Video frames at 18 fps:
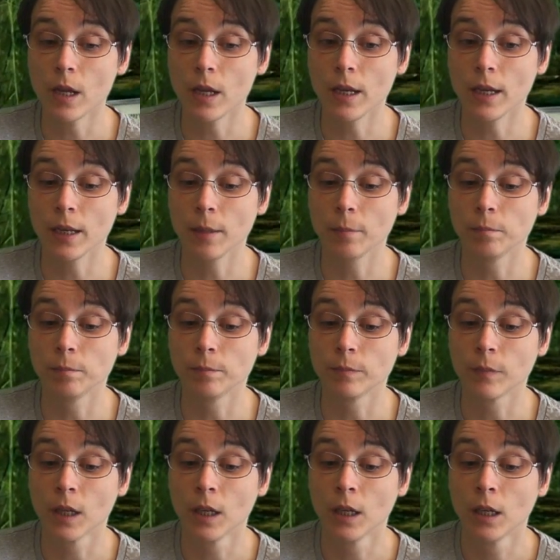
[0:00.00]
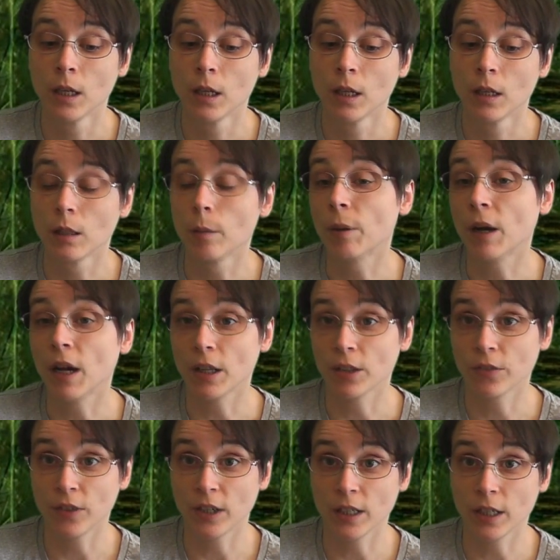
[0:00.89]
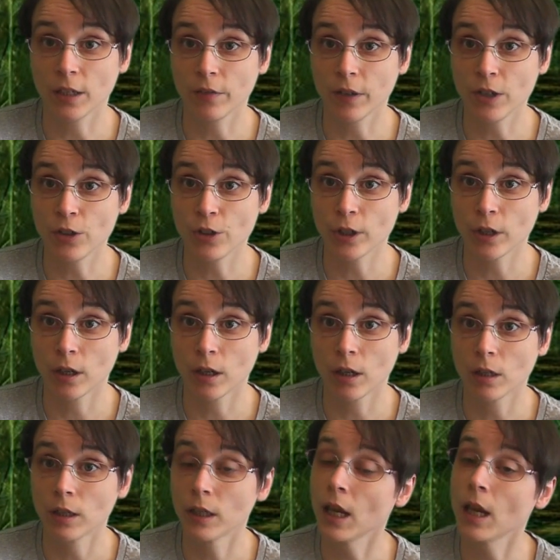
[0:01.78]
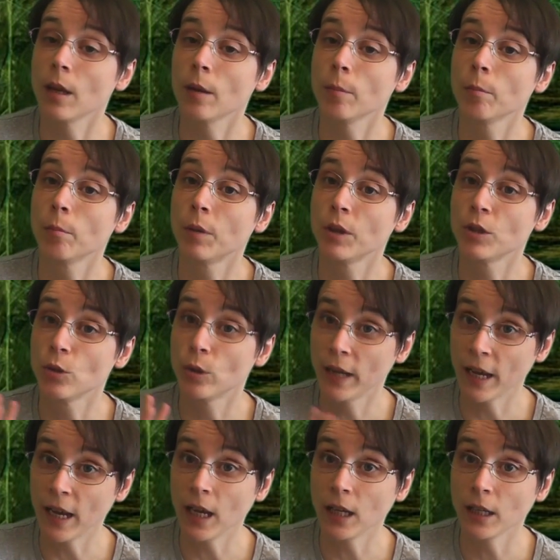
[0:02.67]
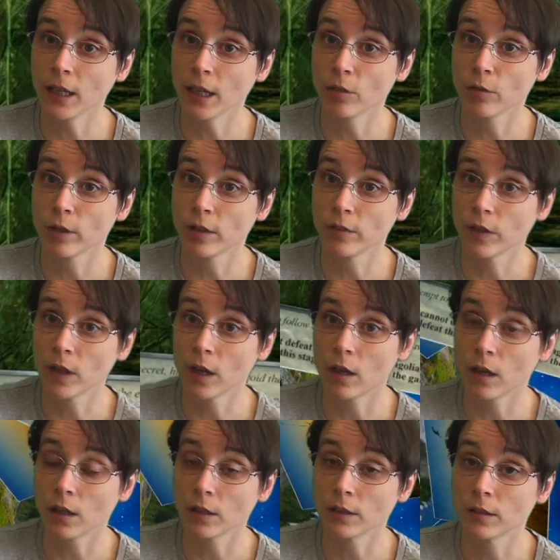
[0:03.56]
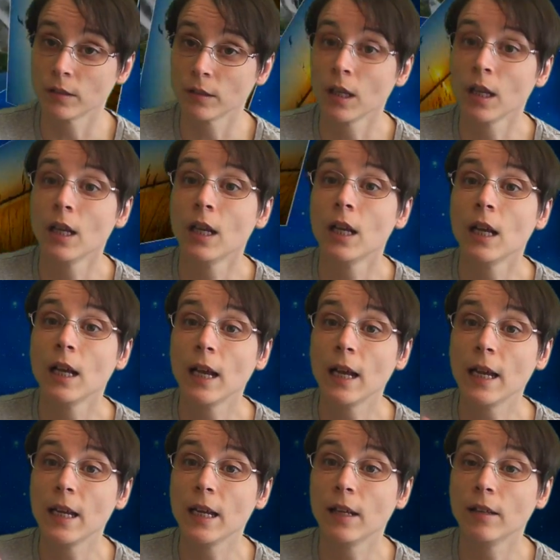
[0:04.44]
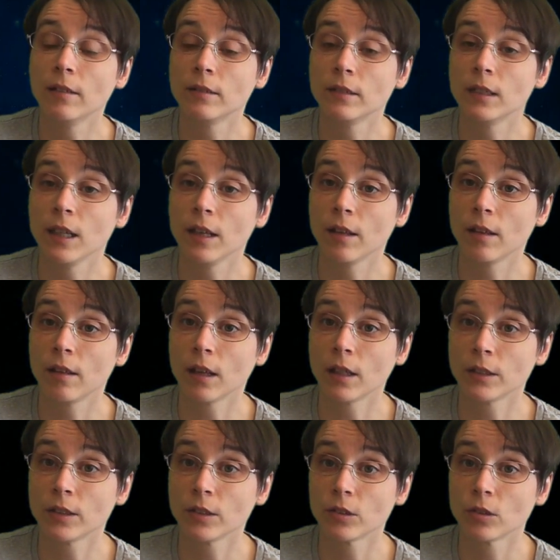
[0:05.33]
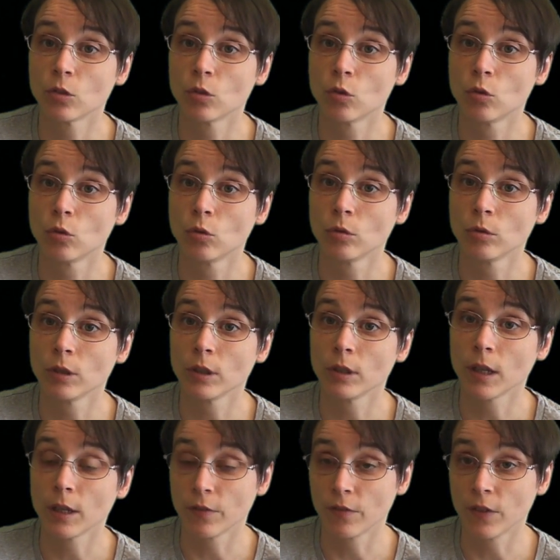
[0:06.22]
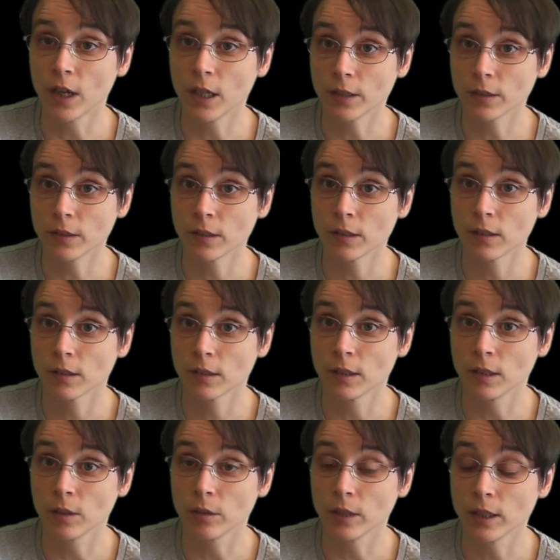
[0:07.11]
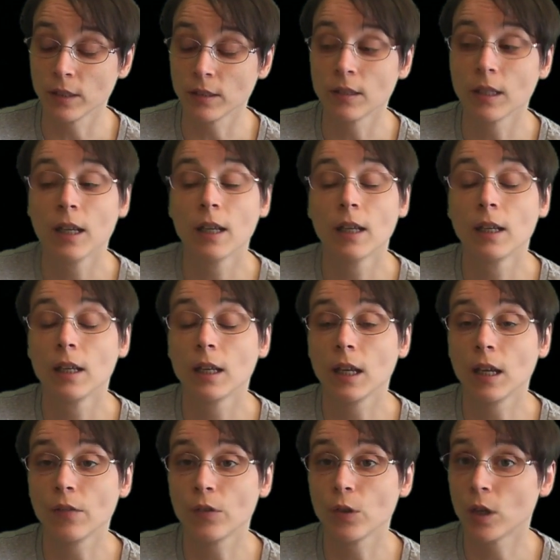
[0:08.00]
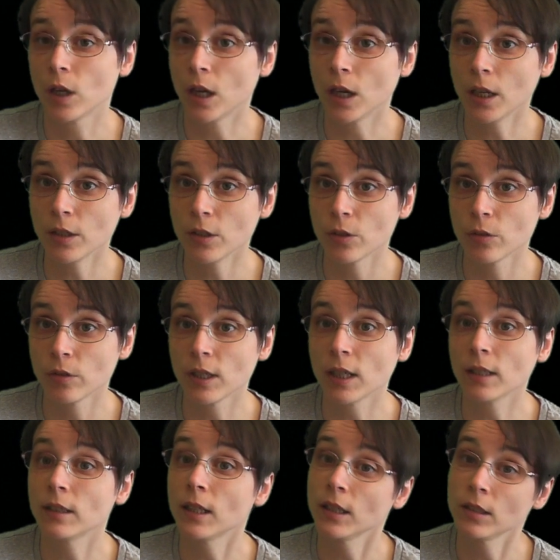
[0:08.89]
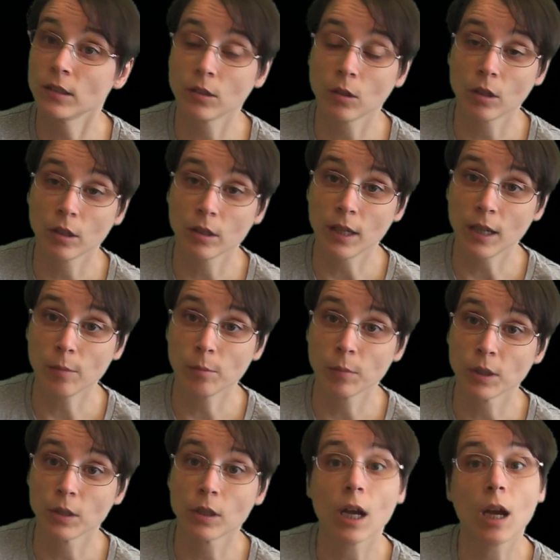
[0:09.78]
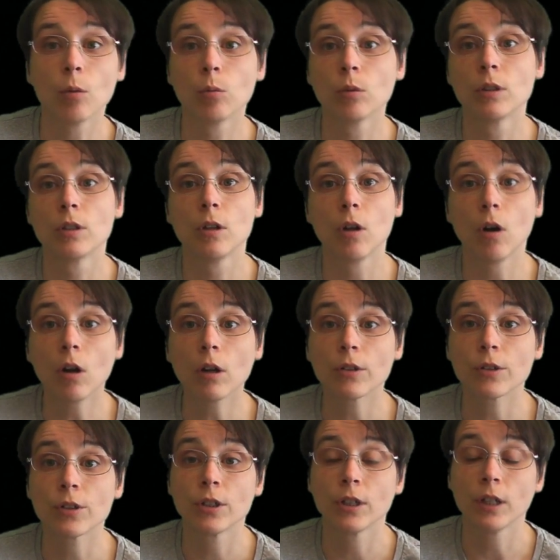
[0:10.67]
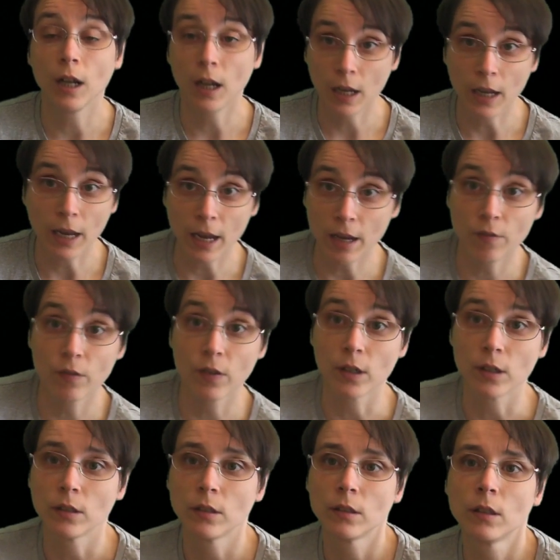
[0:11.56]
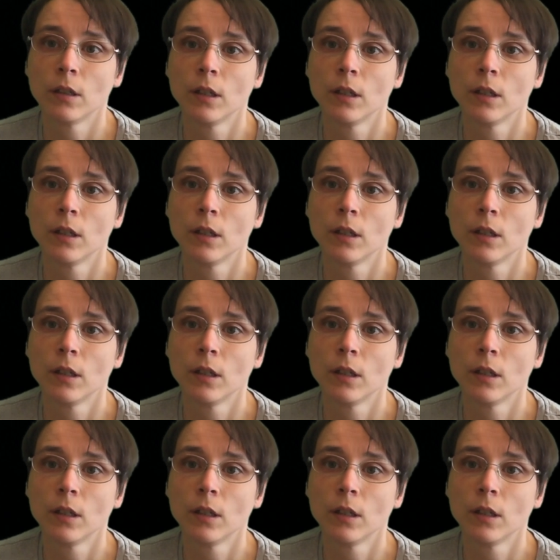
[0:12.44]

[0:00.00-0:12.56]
the Pathfinder Adventure card game, but you can get rid of cards in the Thunderstone Advance series. If you can't do that, then it's not a deck builder. I will not ever